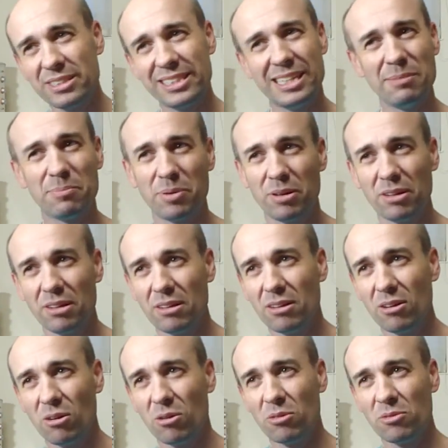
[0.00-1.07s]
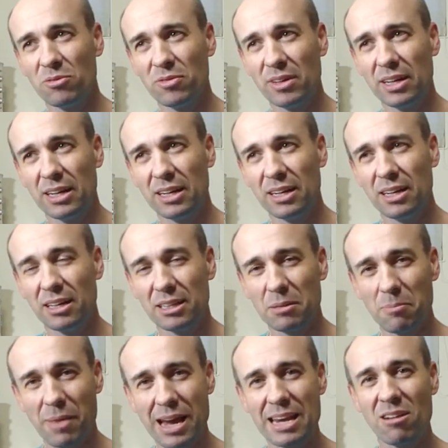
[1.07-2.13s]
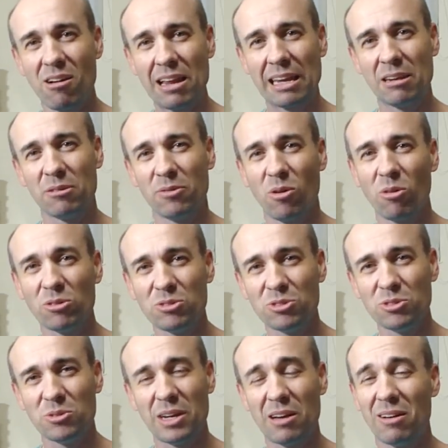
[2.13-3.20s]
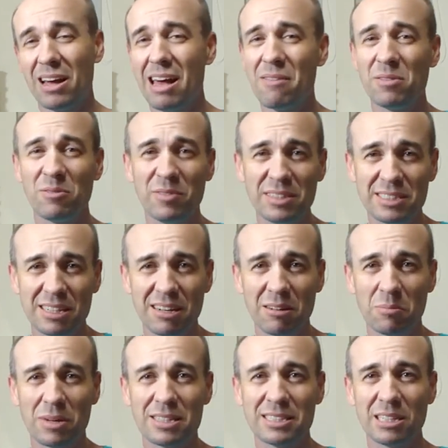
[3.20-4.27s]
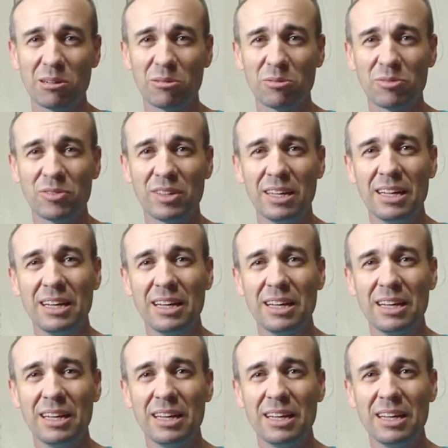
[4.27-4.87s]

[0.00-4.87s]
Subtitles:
tip of the main island of Honshu. Now I haven't visited it myself.